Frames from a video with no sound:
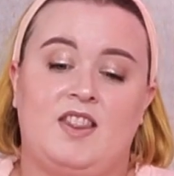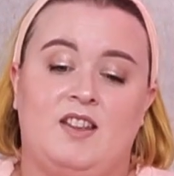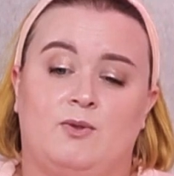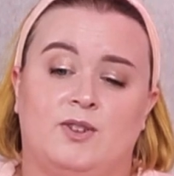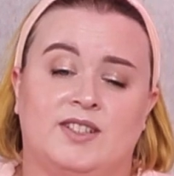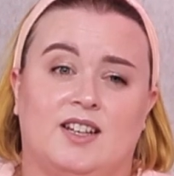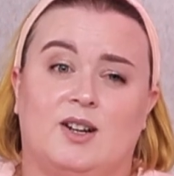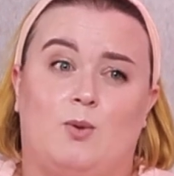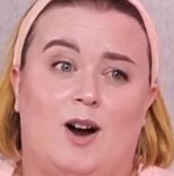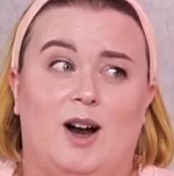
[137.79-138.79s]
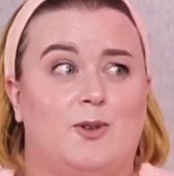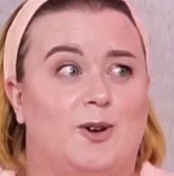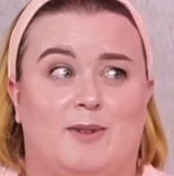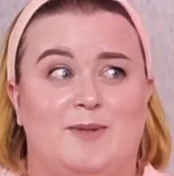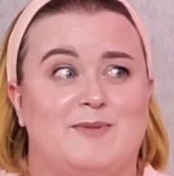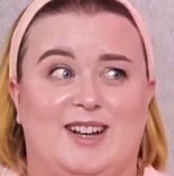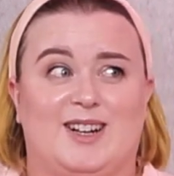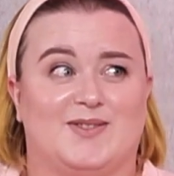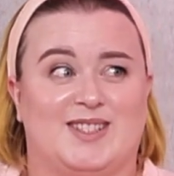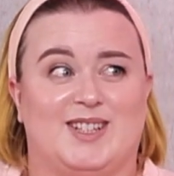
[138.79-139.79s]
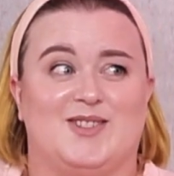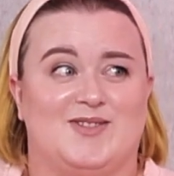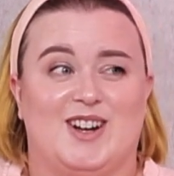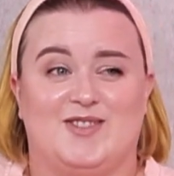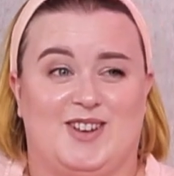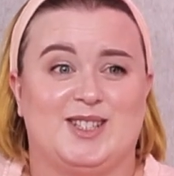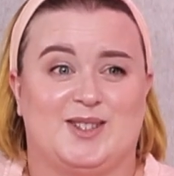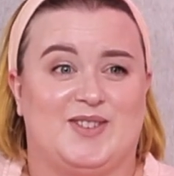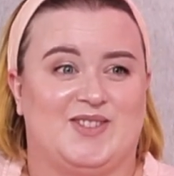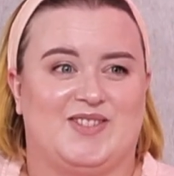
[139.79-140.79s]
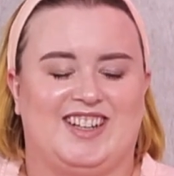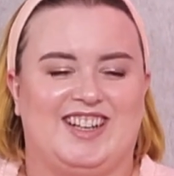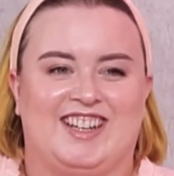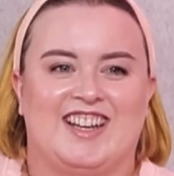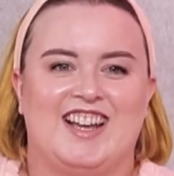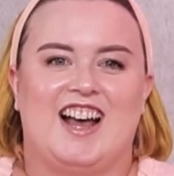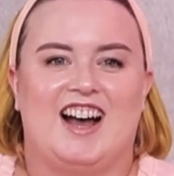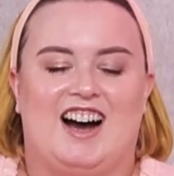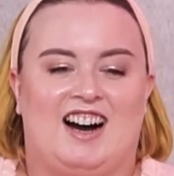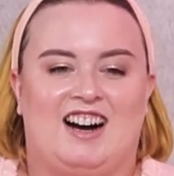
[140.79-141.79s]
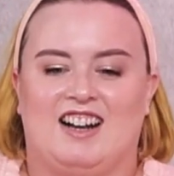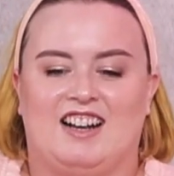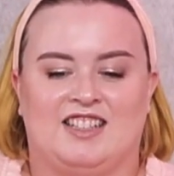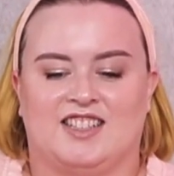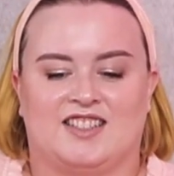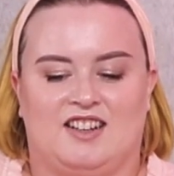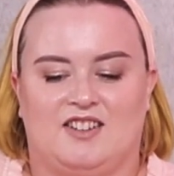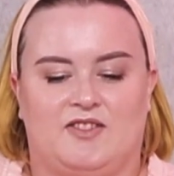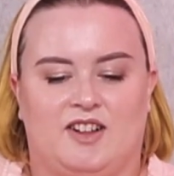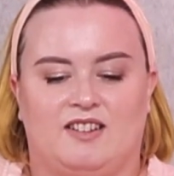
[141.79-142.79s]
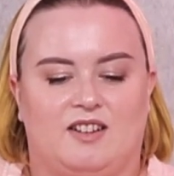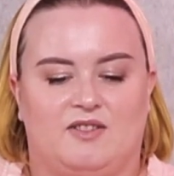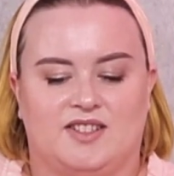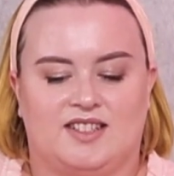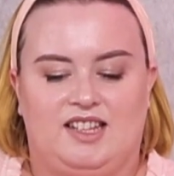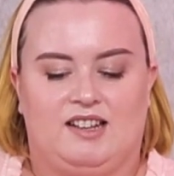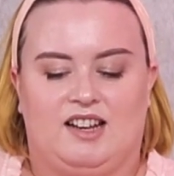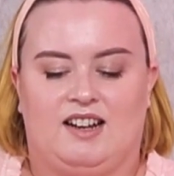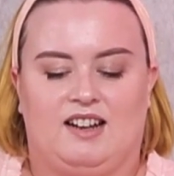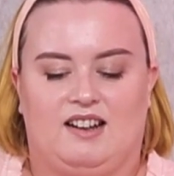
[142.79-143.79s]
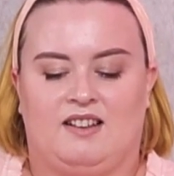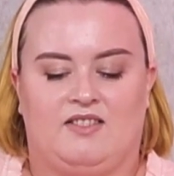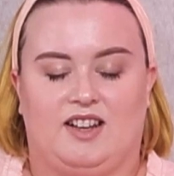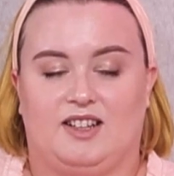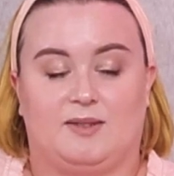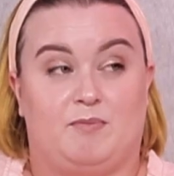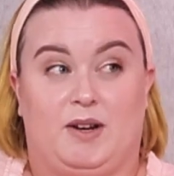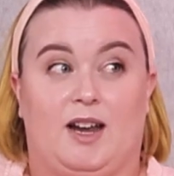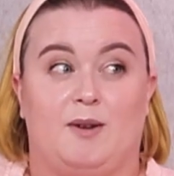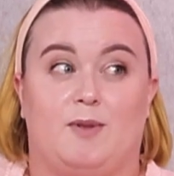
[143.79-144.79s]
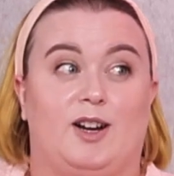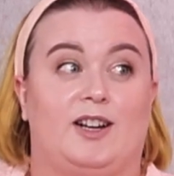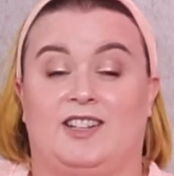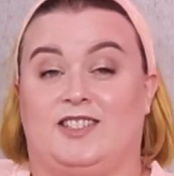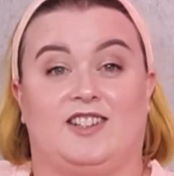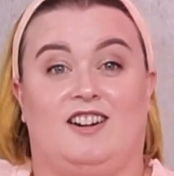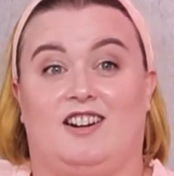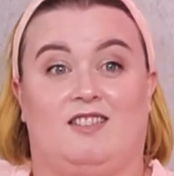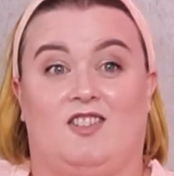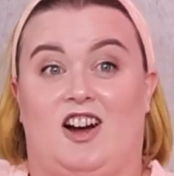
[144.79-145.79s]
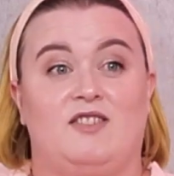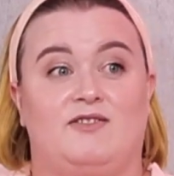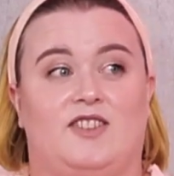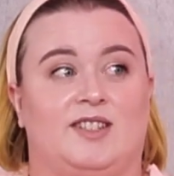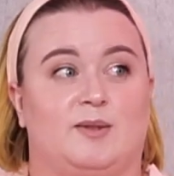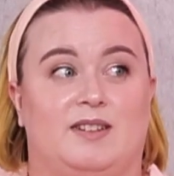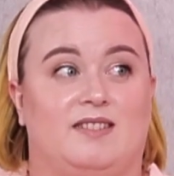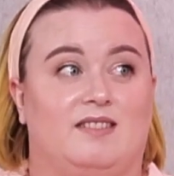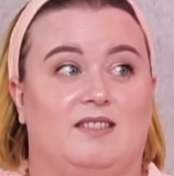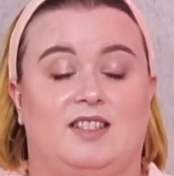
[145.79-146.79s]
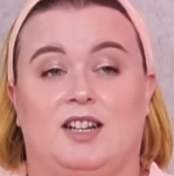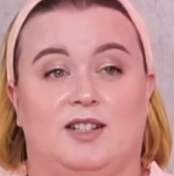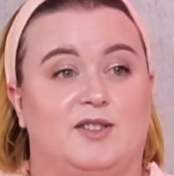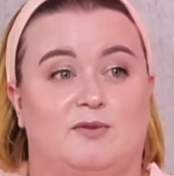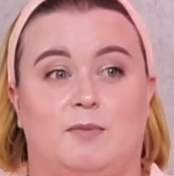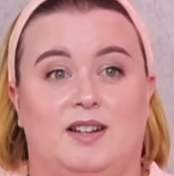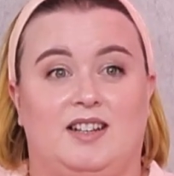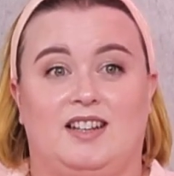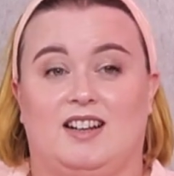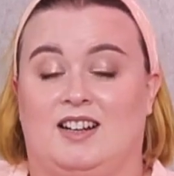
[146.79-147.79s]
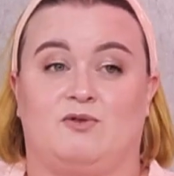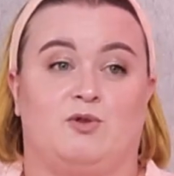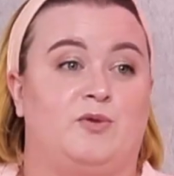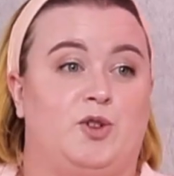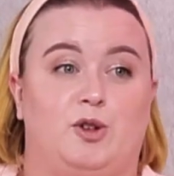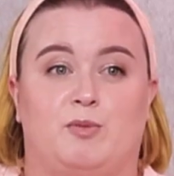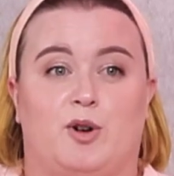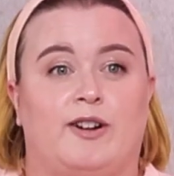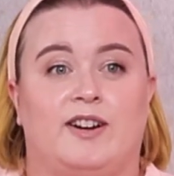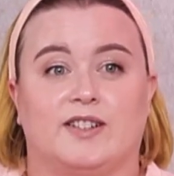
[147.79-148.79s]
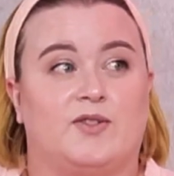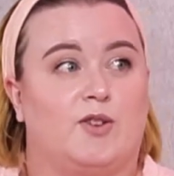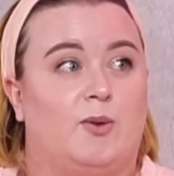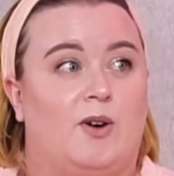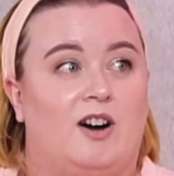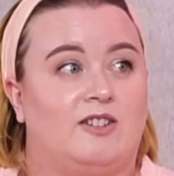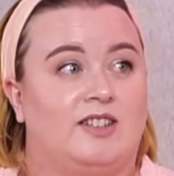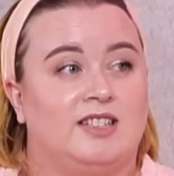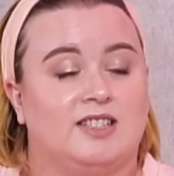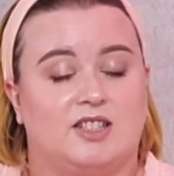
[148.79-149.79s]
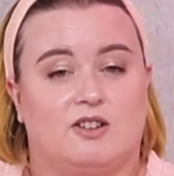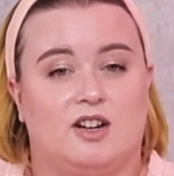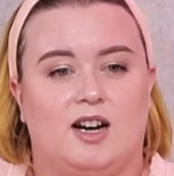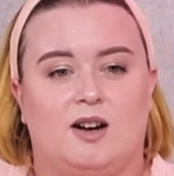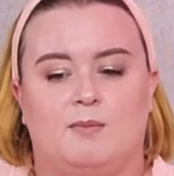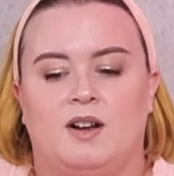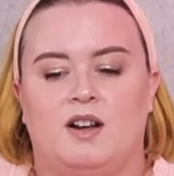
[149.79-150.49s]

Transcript: was like, why won't my makeup stay on my face properly? And just kind of fell in love with skincare, and then it became my entire life. I spent tons of money. I reviewed products for a while on Instagram,